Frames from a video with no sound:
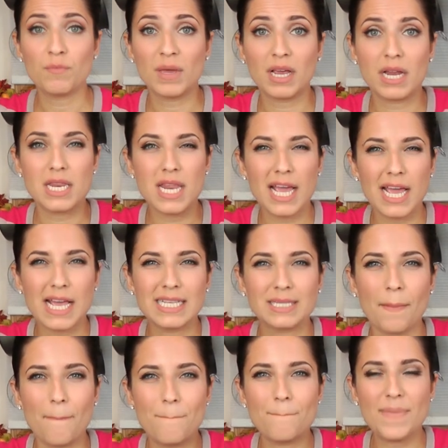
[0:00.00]
you make a nice
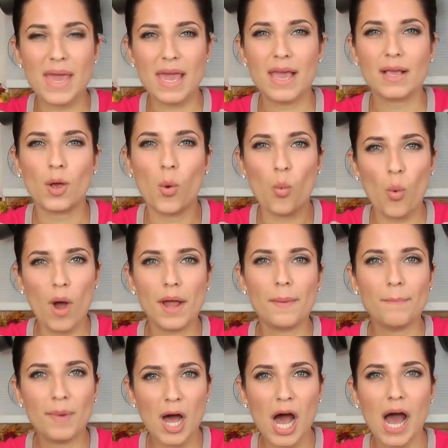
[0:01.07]
big
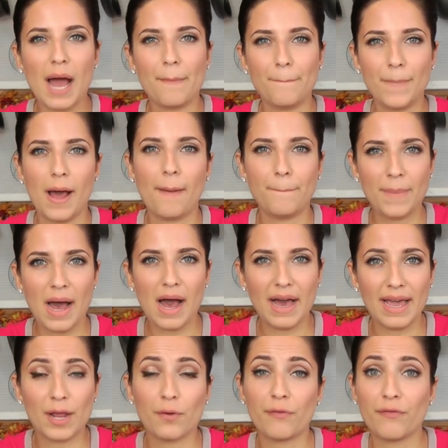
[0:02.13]
one pot
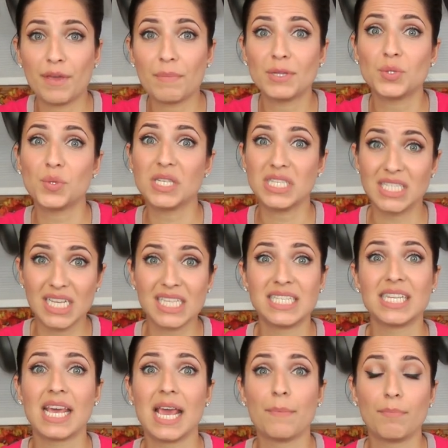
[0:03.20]
pie, it'll feed between 6
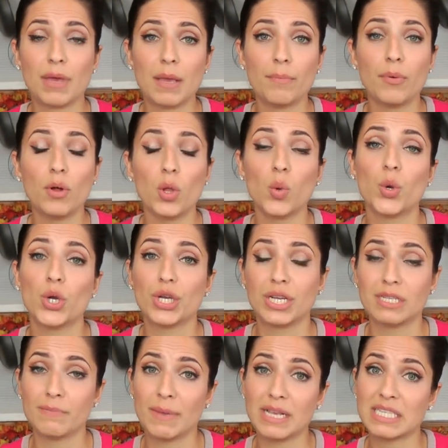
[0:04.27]
to 8 people, or you're
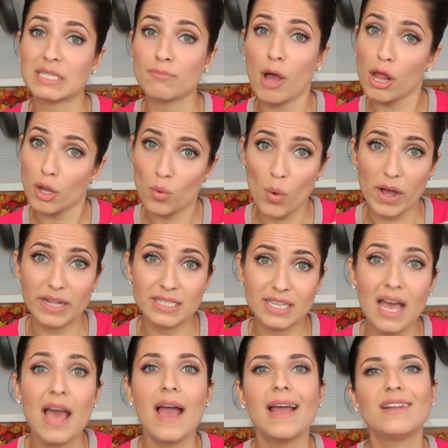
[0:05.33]
gonna make smaller ones
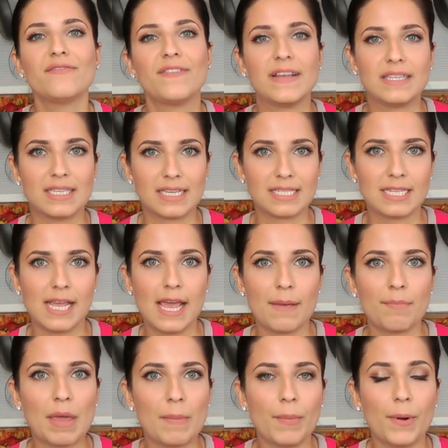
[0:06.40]
and feed 6 to
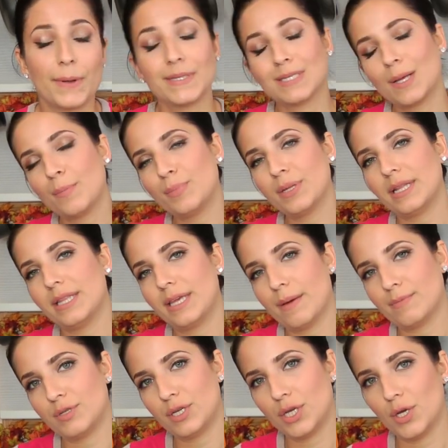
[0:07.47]
8 people. It's completely
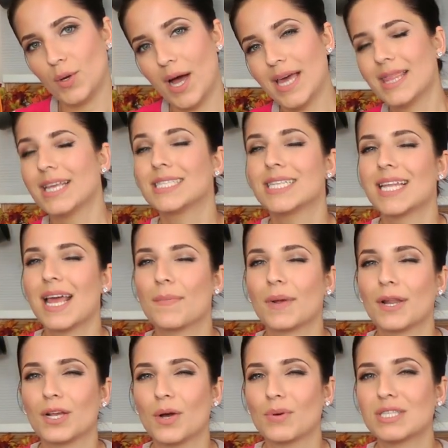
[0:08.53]
up to you. I think today I'm
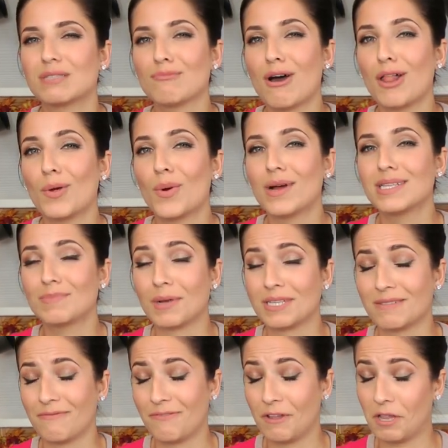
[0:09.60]
gonna go with smaller ones
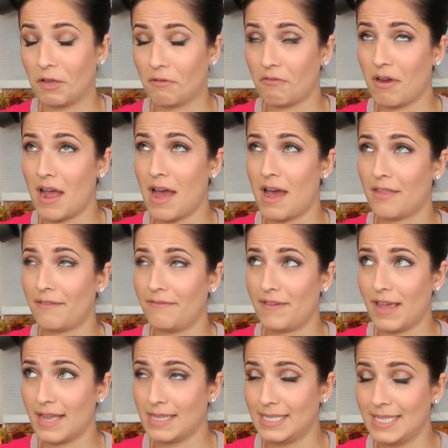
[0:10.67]
because I'm feeling rather
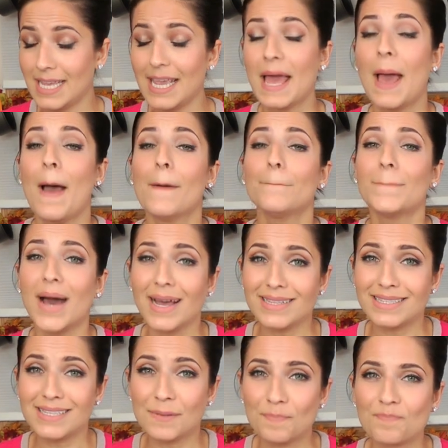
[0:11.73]
fancy, but